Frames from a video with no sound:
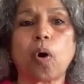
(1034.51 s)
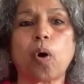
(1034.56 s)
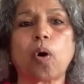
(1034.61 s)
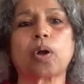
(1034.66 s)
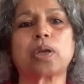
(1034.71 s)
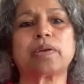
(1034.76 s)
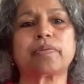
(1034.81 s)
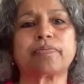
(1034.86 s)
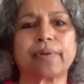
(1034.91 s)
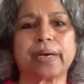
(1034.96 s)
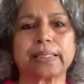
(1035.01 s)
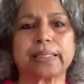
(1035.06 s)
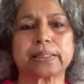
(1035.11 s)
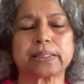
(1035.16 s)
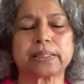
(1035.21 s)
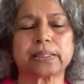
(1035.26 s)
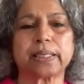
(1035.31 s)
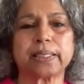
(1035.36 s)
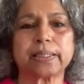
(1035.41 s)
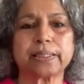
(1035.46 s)
all of
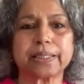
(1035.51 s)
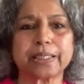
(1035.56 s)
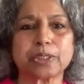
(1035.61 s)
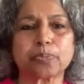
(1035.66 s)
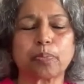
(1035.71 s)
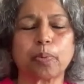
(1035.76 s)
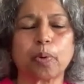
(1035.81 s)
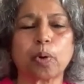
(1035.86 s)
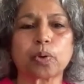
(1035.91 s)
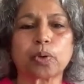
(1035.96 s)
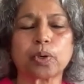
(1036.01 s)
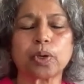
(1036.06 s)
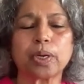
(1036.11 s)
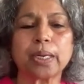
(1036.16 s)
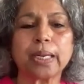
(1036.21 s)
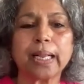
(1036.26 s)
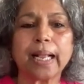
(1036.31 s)
us in this book.